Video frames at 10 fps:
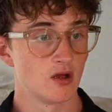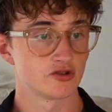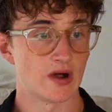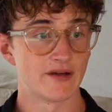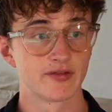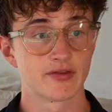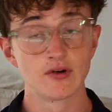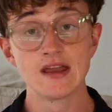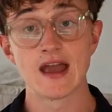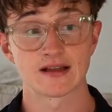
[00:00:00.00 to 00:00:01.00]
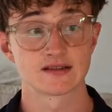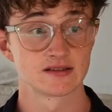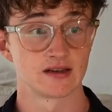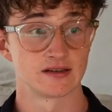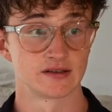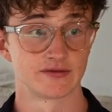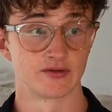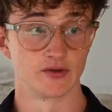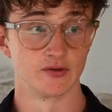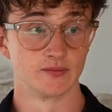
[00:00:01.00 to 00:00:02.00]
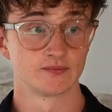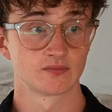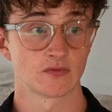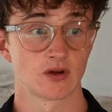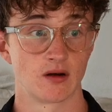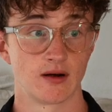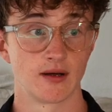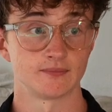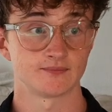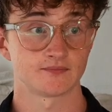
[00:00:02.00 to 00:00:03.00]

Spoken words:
So I have 3 exercises for you, all right?